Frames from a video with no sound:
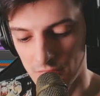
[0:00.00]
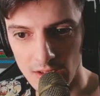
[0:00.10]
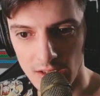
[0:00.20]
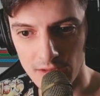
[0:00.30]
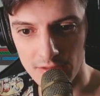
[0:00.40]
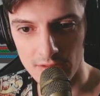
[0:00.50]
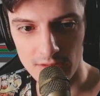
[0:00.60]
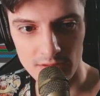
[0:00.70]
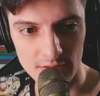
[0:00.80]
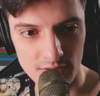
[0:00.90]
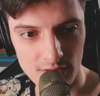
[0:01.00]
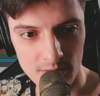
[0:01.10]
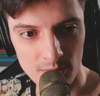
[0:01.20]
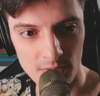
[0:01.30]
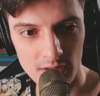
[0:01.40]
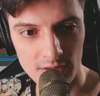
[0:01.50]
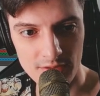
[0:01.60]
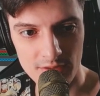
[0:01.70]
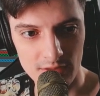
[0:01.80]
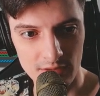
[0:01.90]
And in some
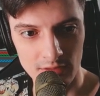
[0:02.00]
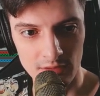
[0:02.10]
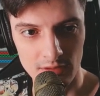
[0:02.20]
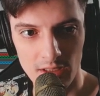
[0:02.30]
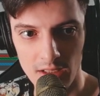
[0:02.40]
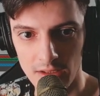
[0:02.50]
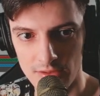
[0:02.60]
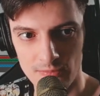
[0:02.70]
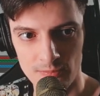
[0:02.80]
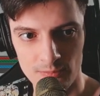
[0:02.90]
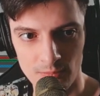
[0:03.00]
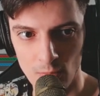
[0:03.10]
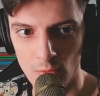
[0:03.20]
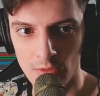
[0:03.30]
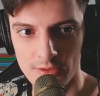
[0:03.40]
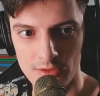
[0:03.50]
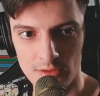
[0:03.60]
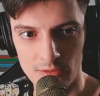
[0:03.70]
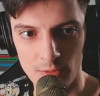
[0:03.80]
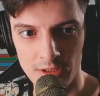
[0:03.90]
parts it works
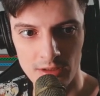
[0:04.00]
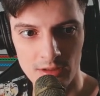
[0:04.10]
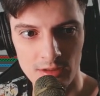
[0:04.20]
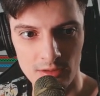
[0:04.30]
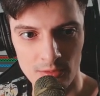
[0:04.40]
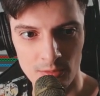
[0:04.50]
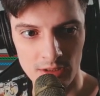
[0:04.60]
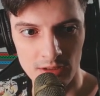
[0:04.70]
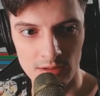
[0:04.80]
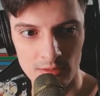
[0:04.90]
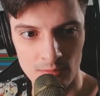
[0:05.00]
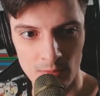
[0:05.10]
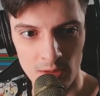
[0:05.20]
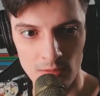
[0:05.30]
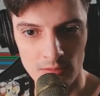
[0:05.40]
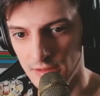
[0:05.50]
really well.